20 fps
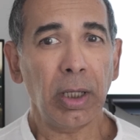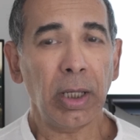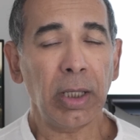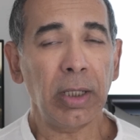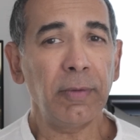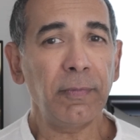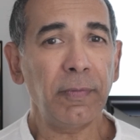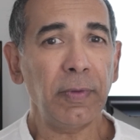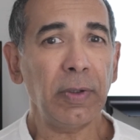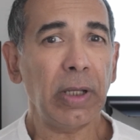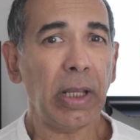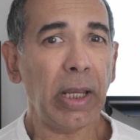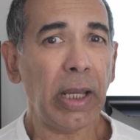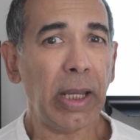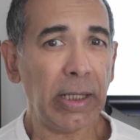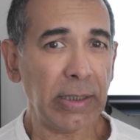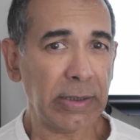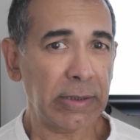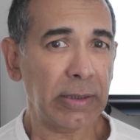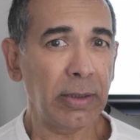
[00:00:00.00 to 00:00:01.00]
And if it
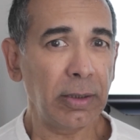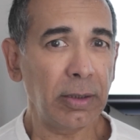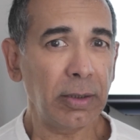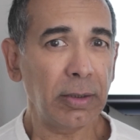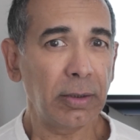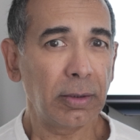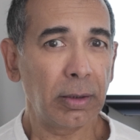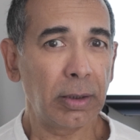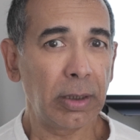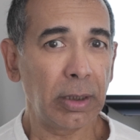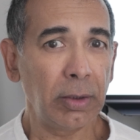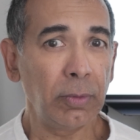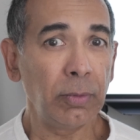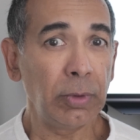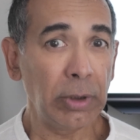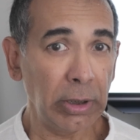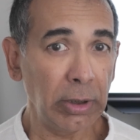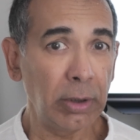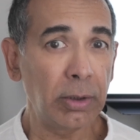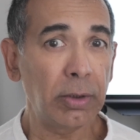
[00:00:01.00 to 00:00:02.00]
hasn't, then you
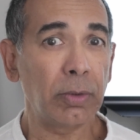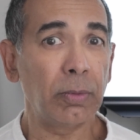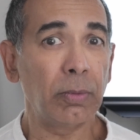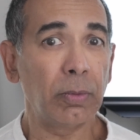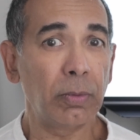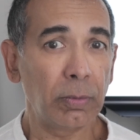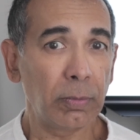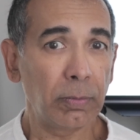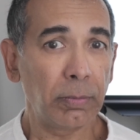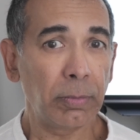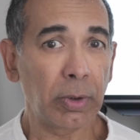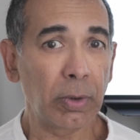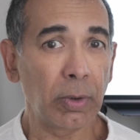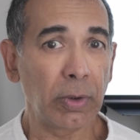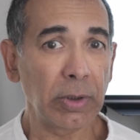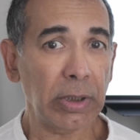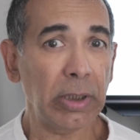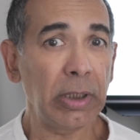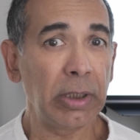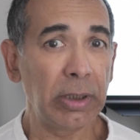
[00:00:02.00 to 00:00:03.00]
need to,
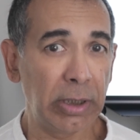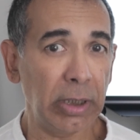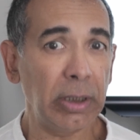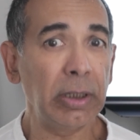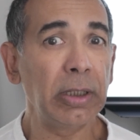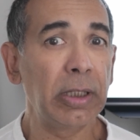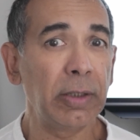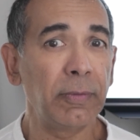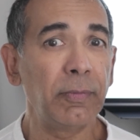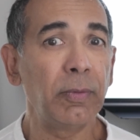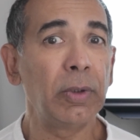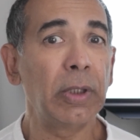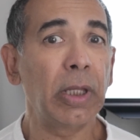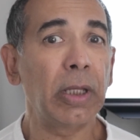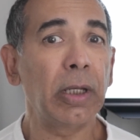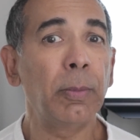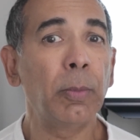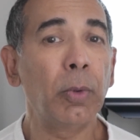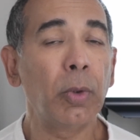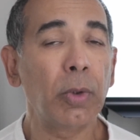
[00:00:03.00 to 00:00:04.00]
because it did give you
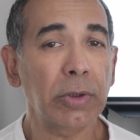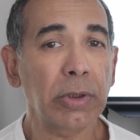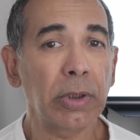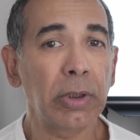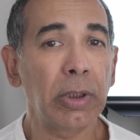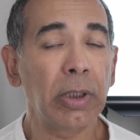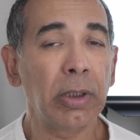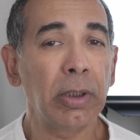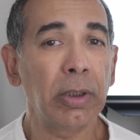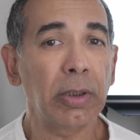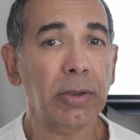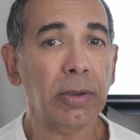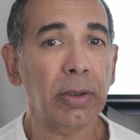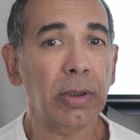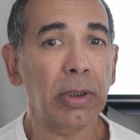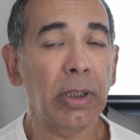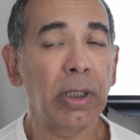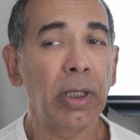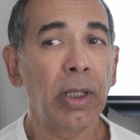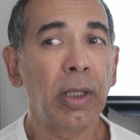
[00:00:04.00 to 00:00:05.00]
that emotion
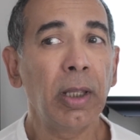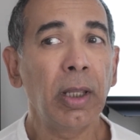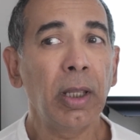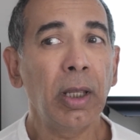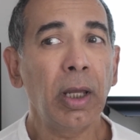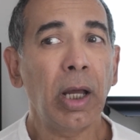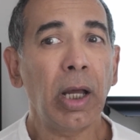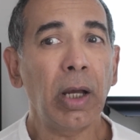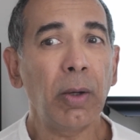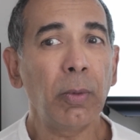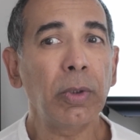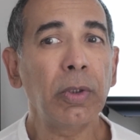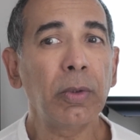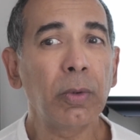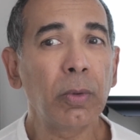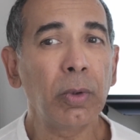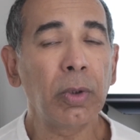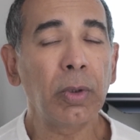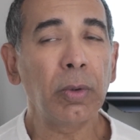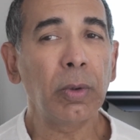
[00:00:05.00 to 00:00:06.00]
initially. How are you
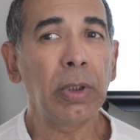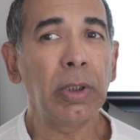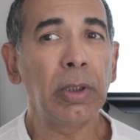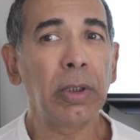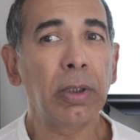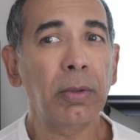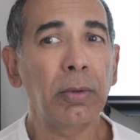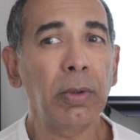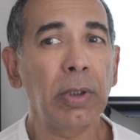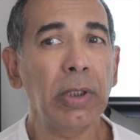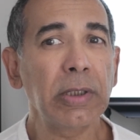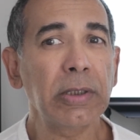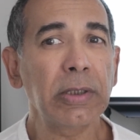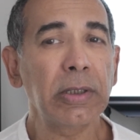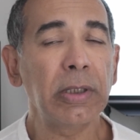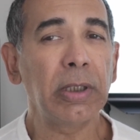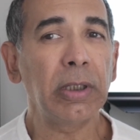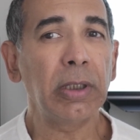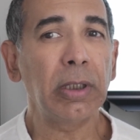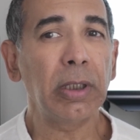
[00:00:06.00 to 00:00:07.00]
going to increase
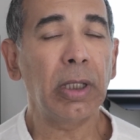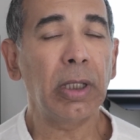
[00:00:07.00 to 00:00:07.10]
the